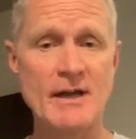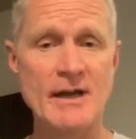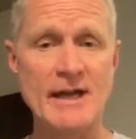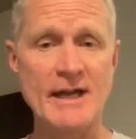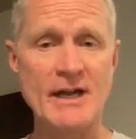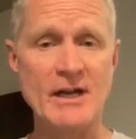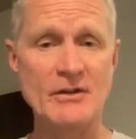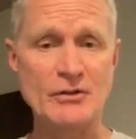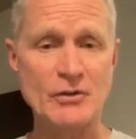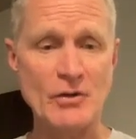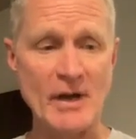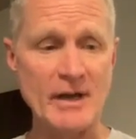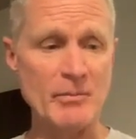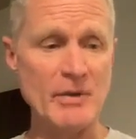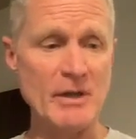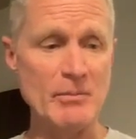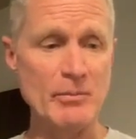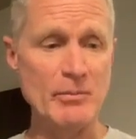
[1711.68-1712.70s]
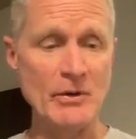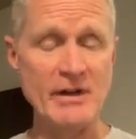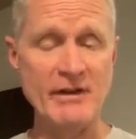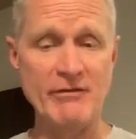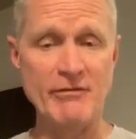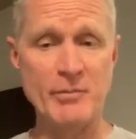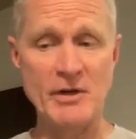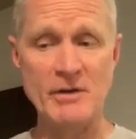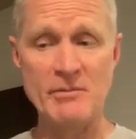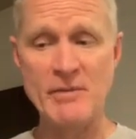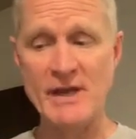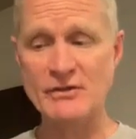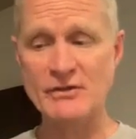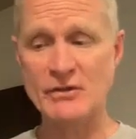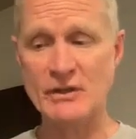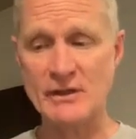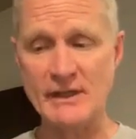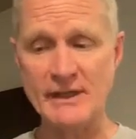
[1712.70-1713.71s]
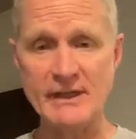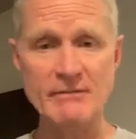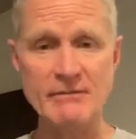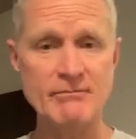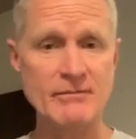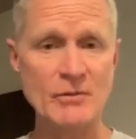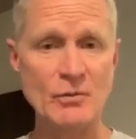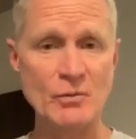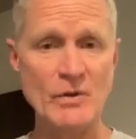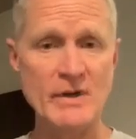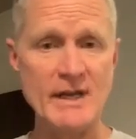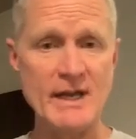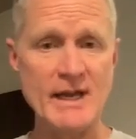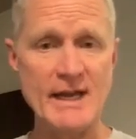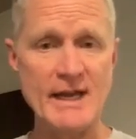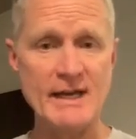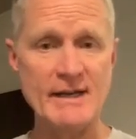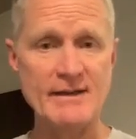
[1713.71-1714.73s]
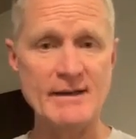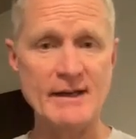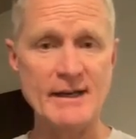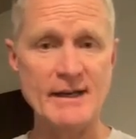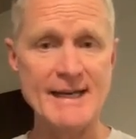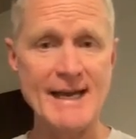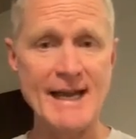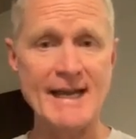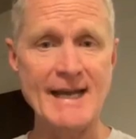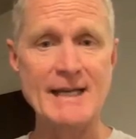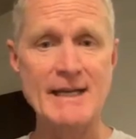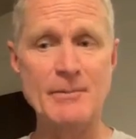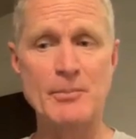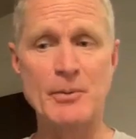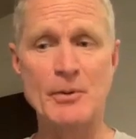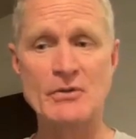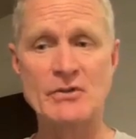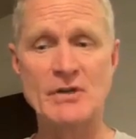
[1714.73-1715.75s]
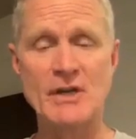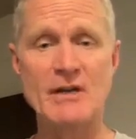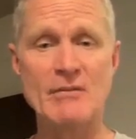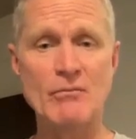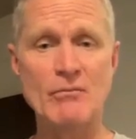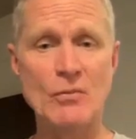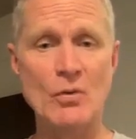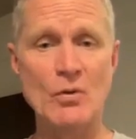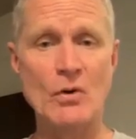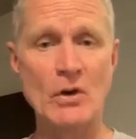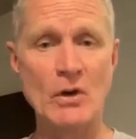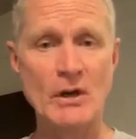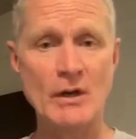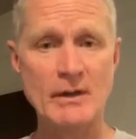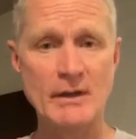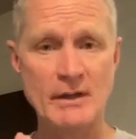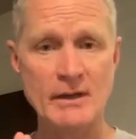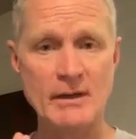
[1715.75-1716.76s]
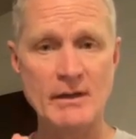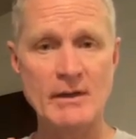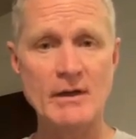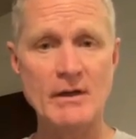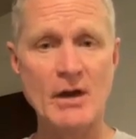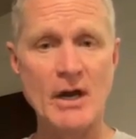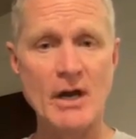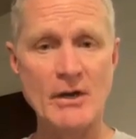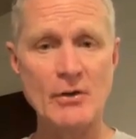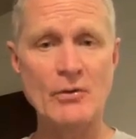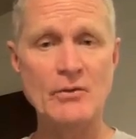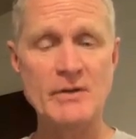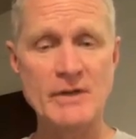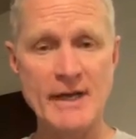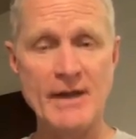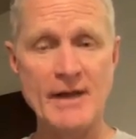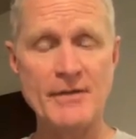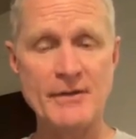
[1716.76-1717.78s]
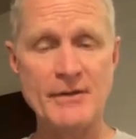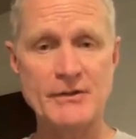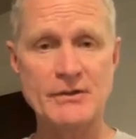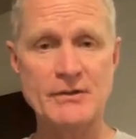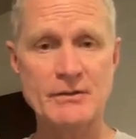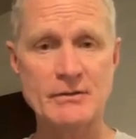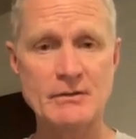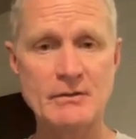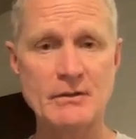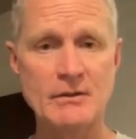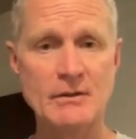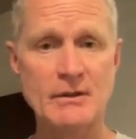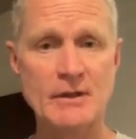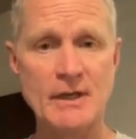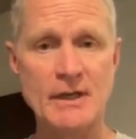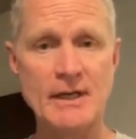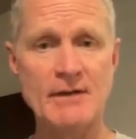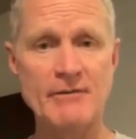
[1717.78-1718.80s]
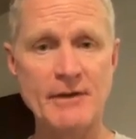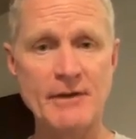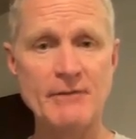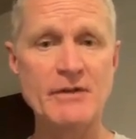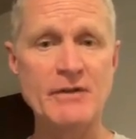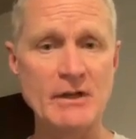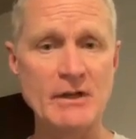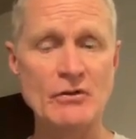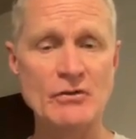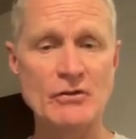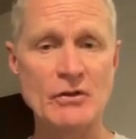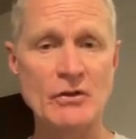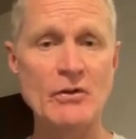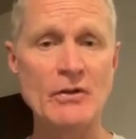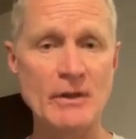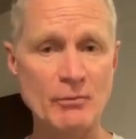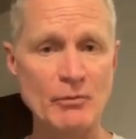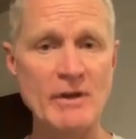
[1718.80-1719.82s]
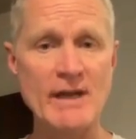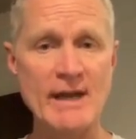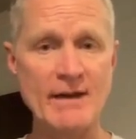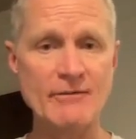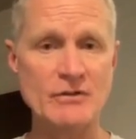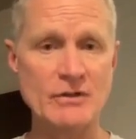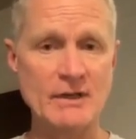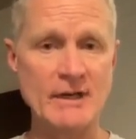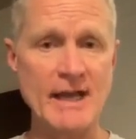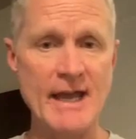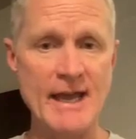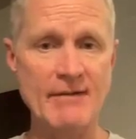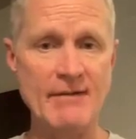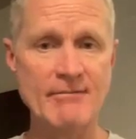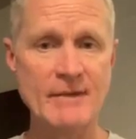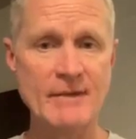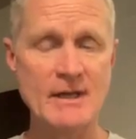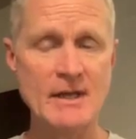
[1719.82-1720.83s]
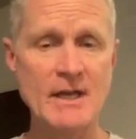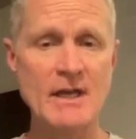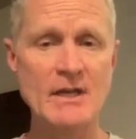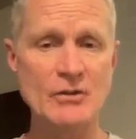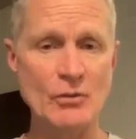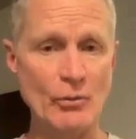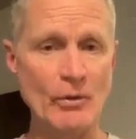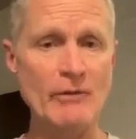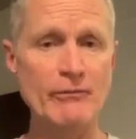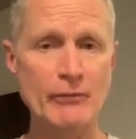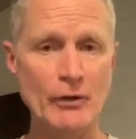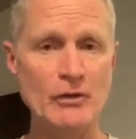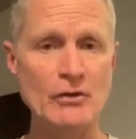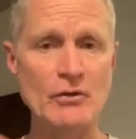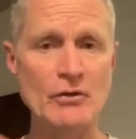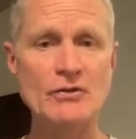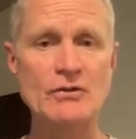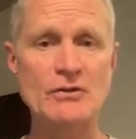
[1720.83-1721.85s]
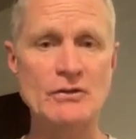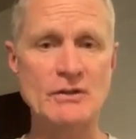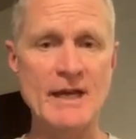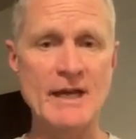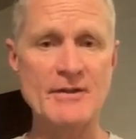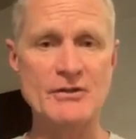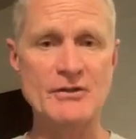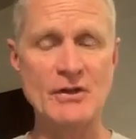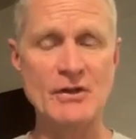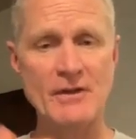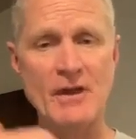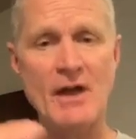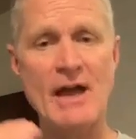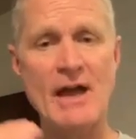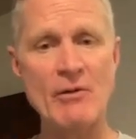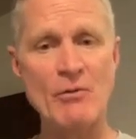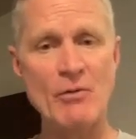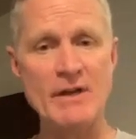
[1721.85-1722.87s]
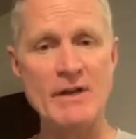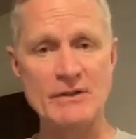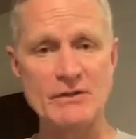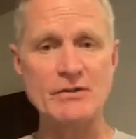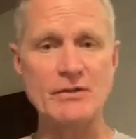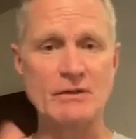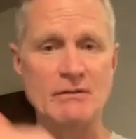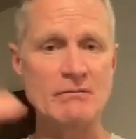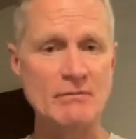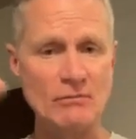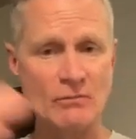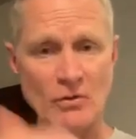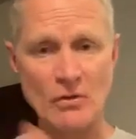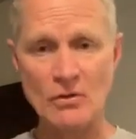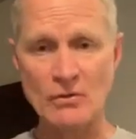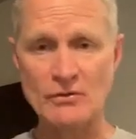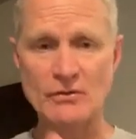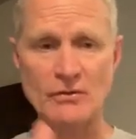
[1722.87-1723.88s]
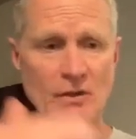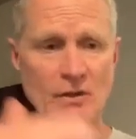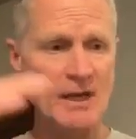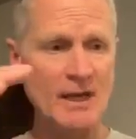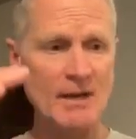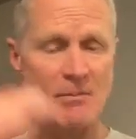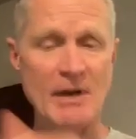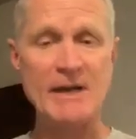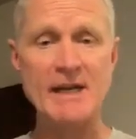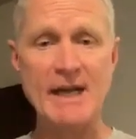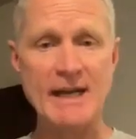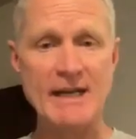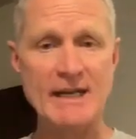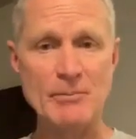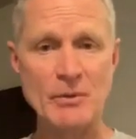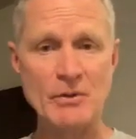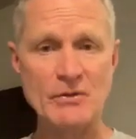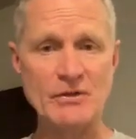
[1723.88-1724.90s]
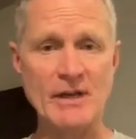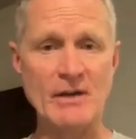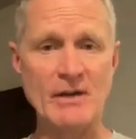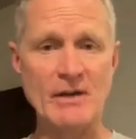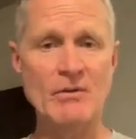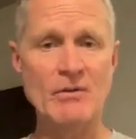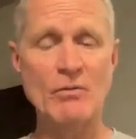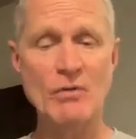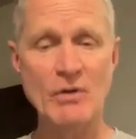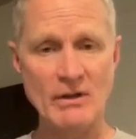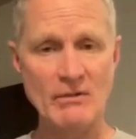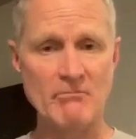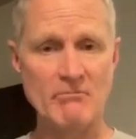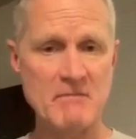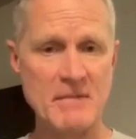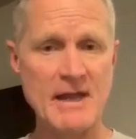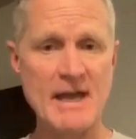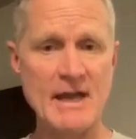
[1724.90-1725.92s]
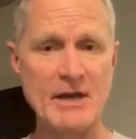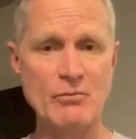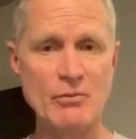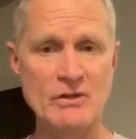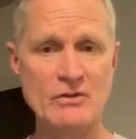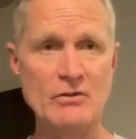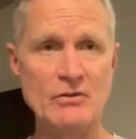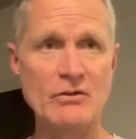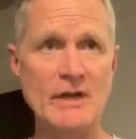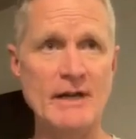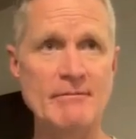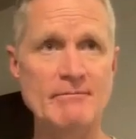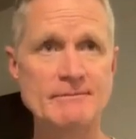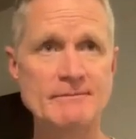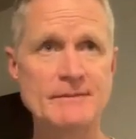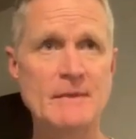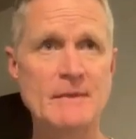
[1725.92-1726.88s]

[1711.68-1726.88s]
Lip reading: And I'll try to be brief, but basically we had 90% more auto deaths 50 years ago than we have today. So we've reduced deaths on the highways and roads by 90%. Well, how do we do that?